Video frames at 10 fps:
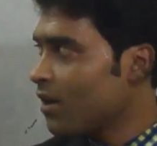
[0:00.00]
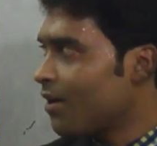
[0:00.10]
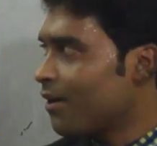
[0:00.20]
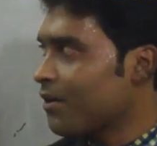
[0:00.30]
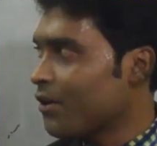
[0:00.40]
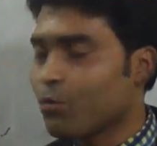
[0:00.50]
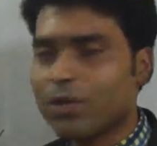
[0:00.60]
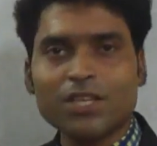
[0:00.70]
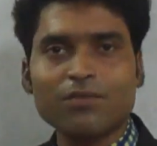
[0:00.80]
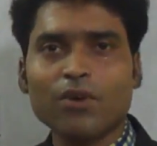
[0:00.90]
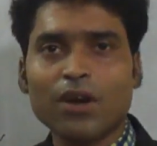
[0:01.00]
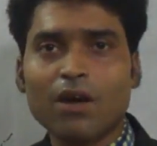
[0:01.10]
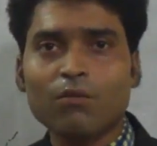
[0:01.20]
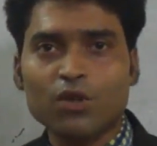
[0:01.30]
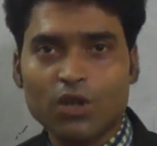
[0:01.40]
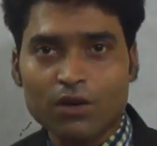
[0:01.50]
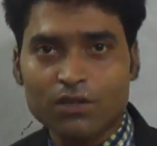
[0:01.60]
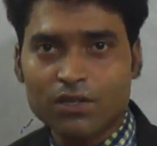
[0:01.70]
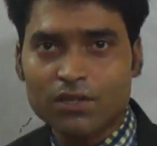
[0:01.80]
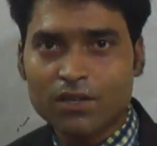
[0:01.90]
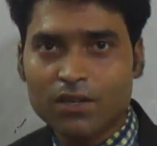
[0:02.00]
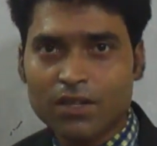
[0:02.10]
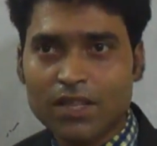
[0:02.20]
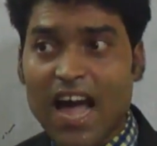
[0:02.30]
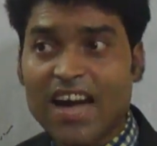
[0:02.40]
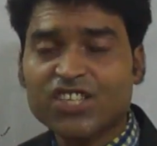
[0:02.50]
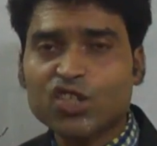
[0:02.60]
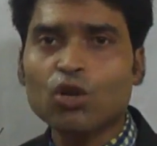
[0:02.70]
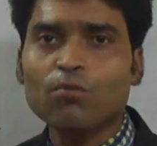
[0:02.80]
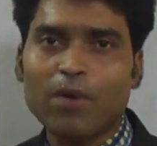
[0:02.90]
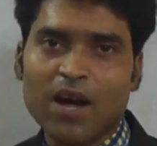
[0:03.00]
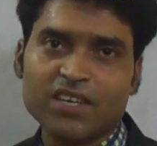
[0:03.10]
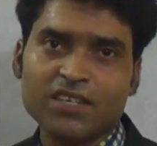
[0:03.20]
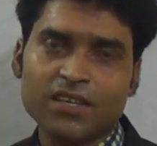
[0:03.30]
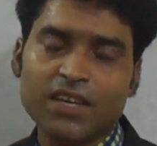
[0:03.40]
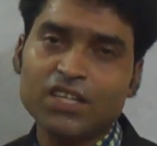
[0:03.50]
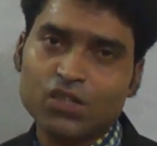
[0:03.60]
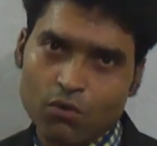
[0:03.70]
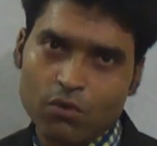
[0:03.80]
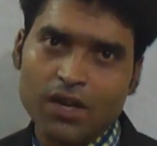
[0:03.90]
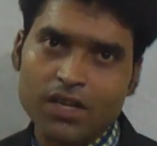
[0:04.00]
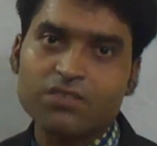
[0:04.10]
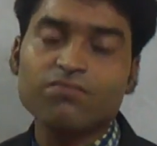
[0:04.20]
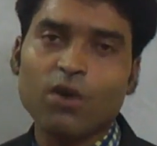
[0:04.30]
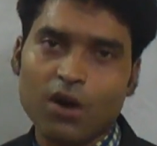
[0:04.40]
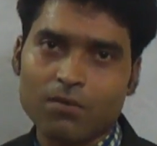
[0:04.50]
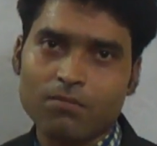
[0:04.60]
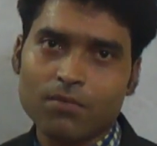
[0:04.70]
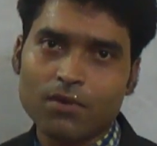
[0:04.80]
or you may say pronoun does, action part is known as verb.